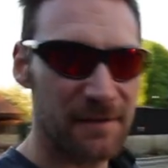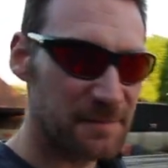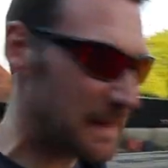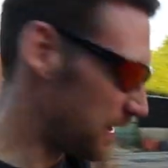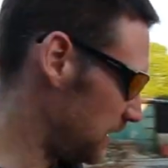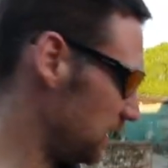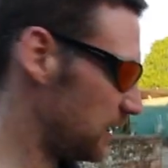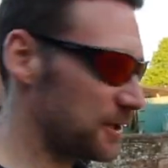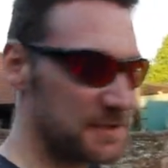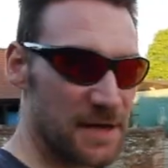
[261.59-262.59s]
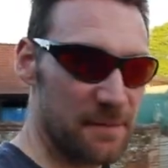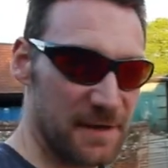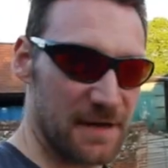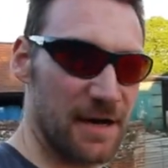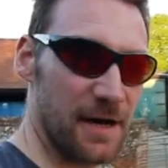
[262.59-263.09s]
I have spent a lot of time
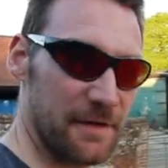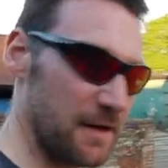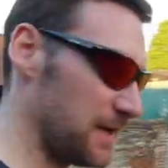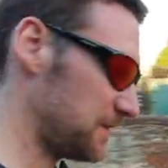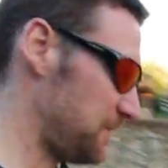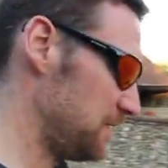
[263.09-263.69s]
in the car the last